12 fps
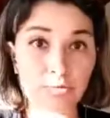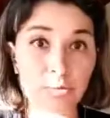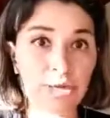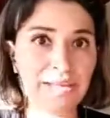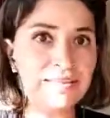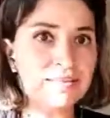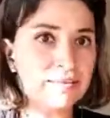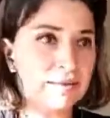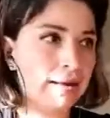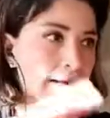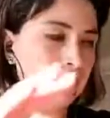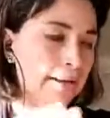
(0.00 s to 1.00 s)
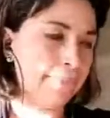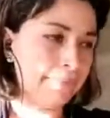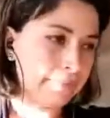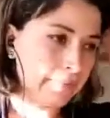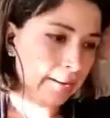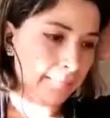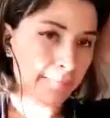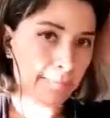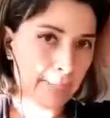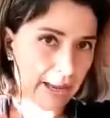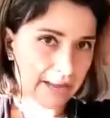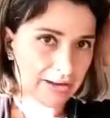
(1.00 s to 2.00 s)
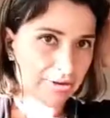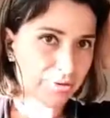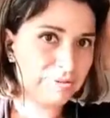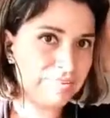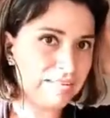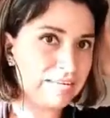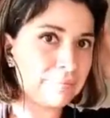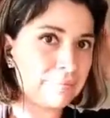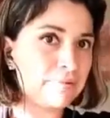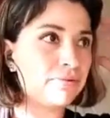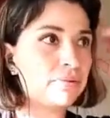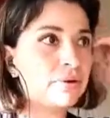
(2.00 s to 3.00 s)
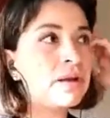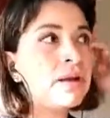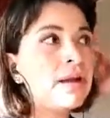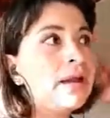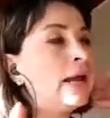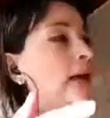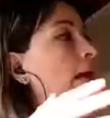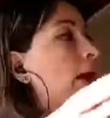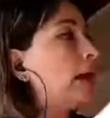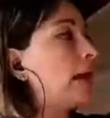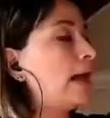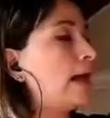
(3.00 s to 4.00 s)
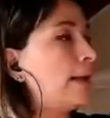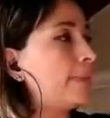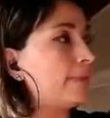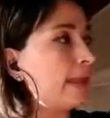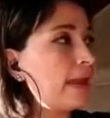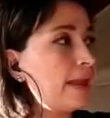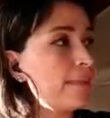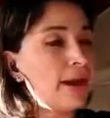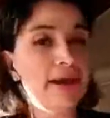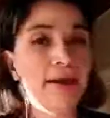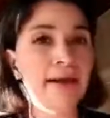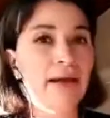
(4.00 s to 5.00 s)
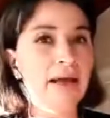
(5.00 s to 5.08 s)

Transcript: twins, and you've seen it before. They have a